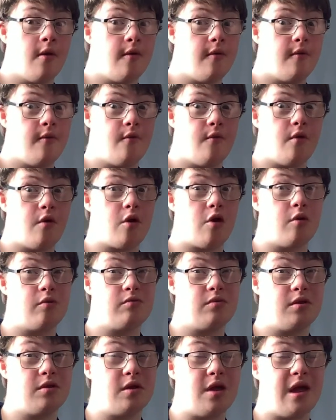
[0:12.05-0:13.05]
Welcome
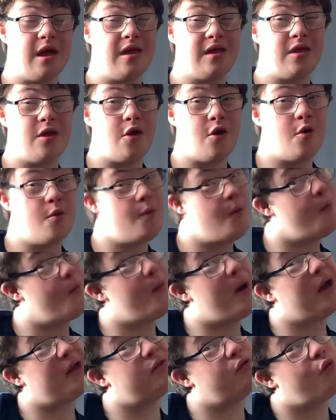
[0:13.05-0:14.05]
today to
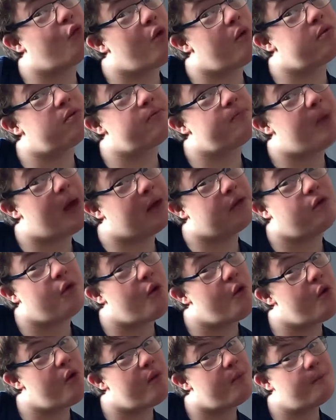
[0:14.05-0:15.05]
my 12th
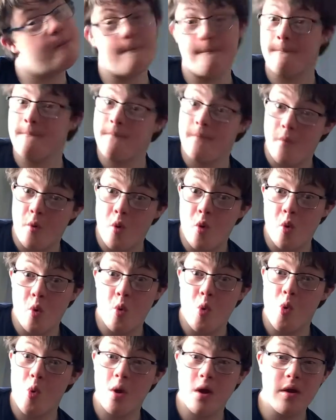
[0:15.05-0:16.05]
puzzle.
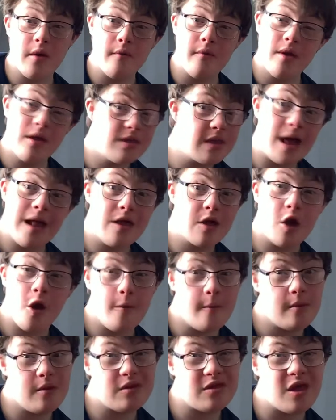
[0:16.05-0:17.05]
We we got
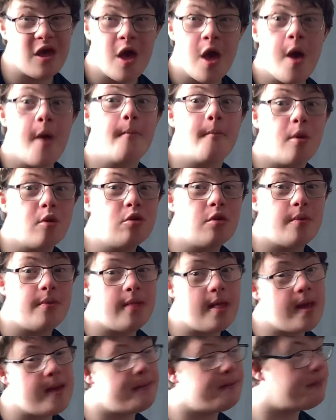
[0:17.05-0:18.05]
comments for the
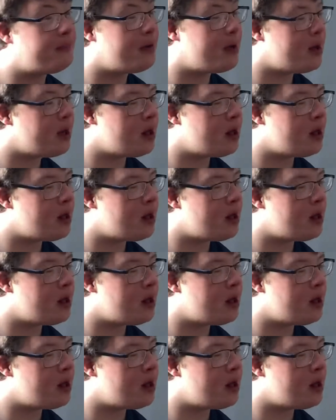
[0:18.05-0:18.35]
flip.